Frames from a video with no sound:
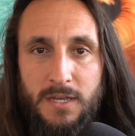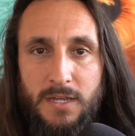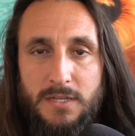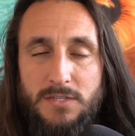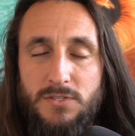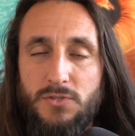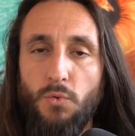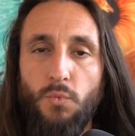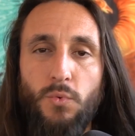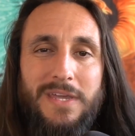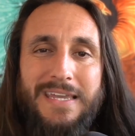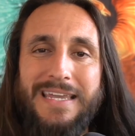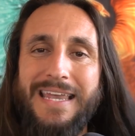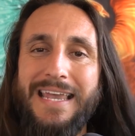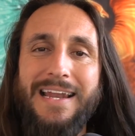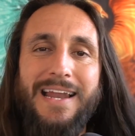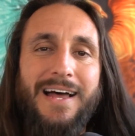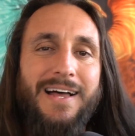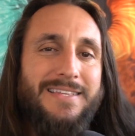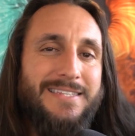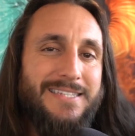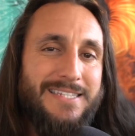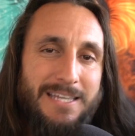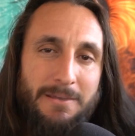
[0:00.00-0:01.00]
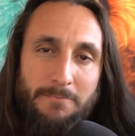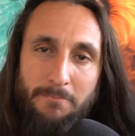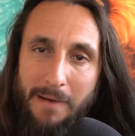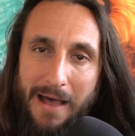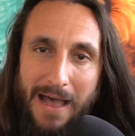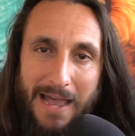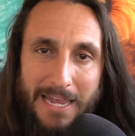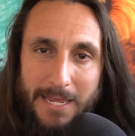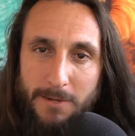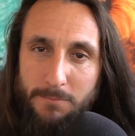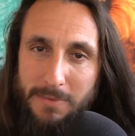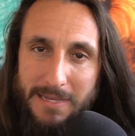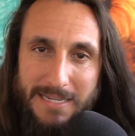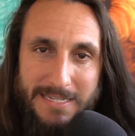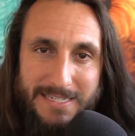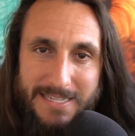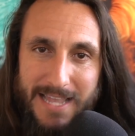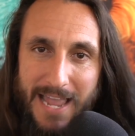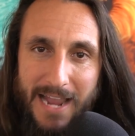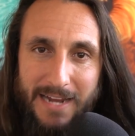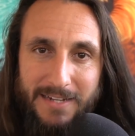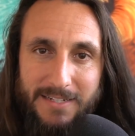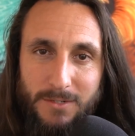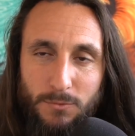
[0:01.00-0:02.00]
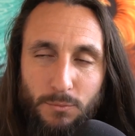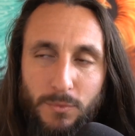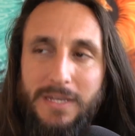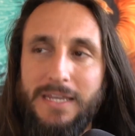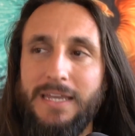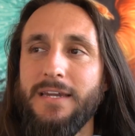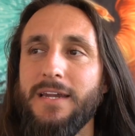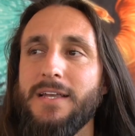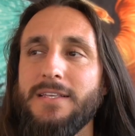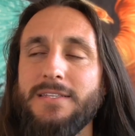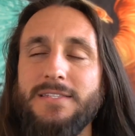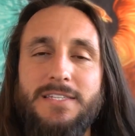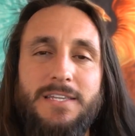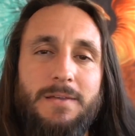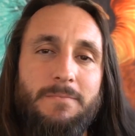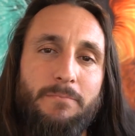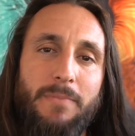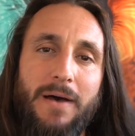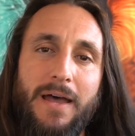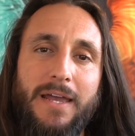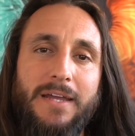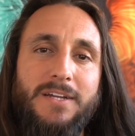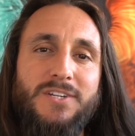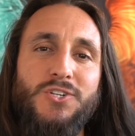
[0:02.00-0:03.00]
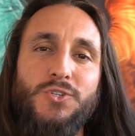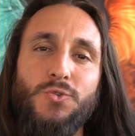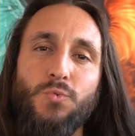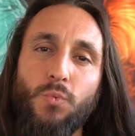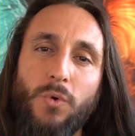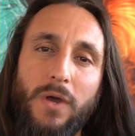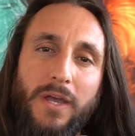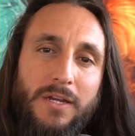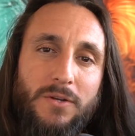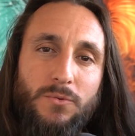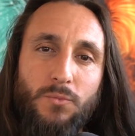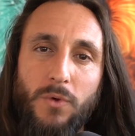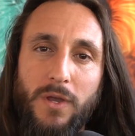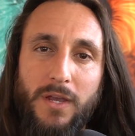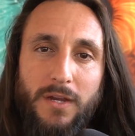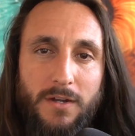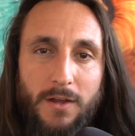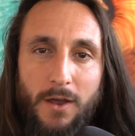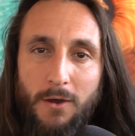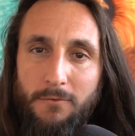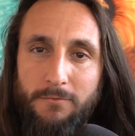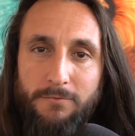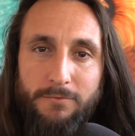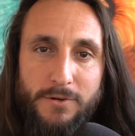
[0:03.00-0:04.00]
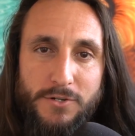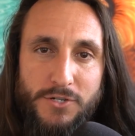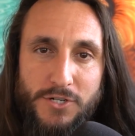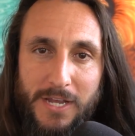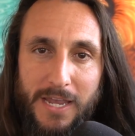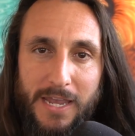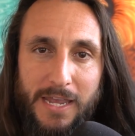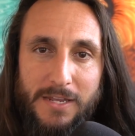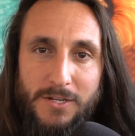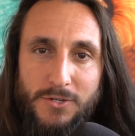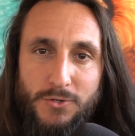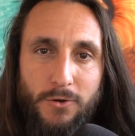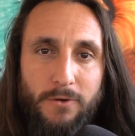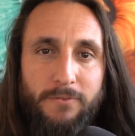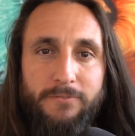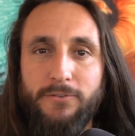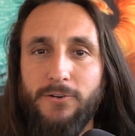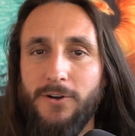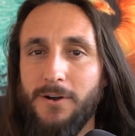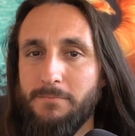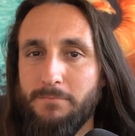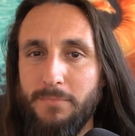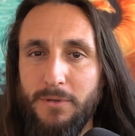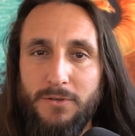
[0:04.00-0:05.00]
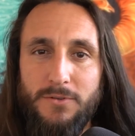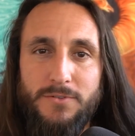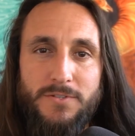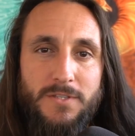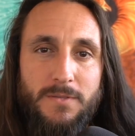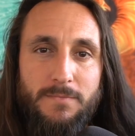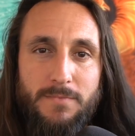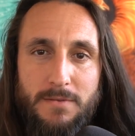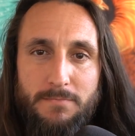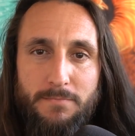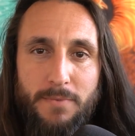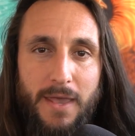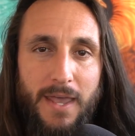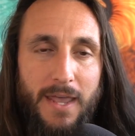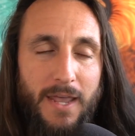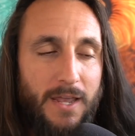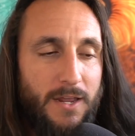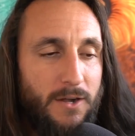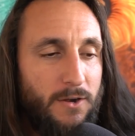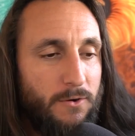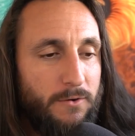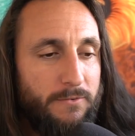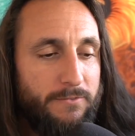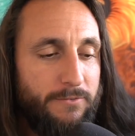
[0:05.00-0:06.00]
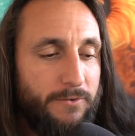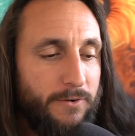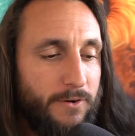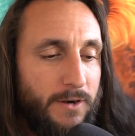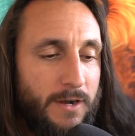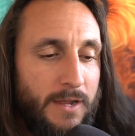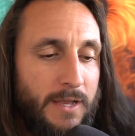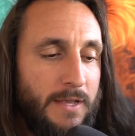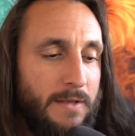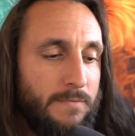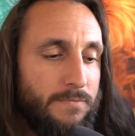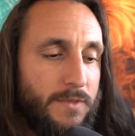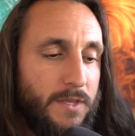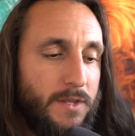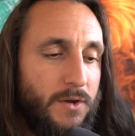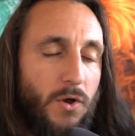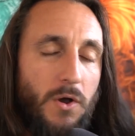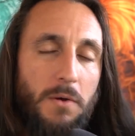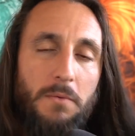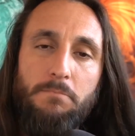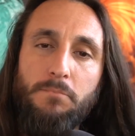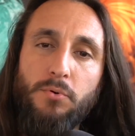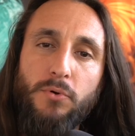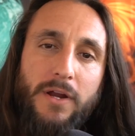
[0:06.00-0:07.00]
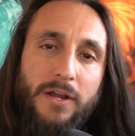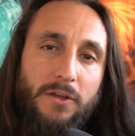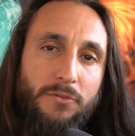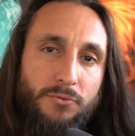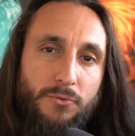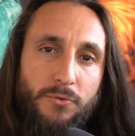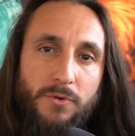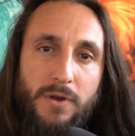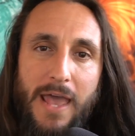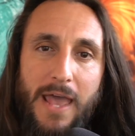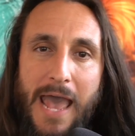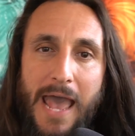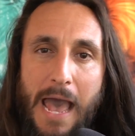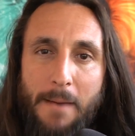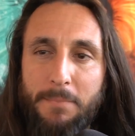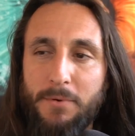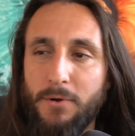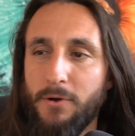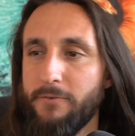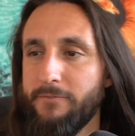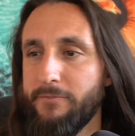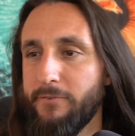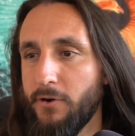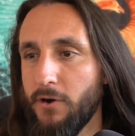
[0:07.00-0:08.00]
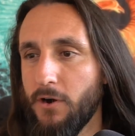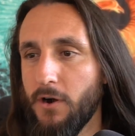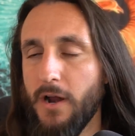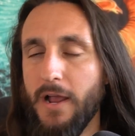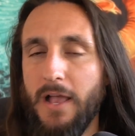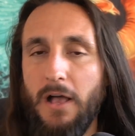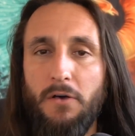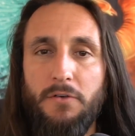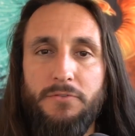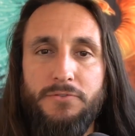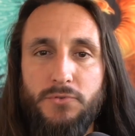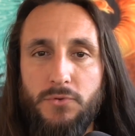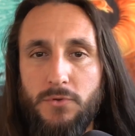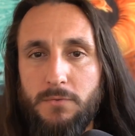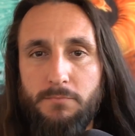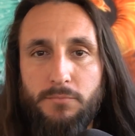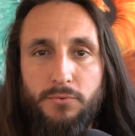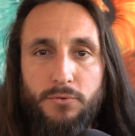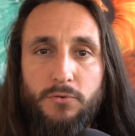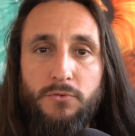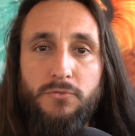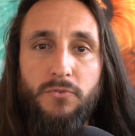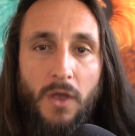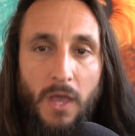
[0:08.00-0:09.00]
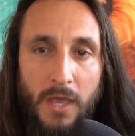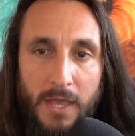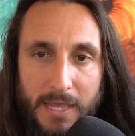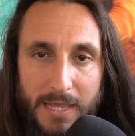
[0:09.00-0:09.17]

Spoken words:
So we cannot sit by and be stagnant. We cannot sit by and just wait and hope for change, or for our bills to be paid, or for, a breakthrough to happen, or for our health to improve.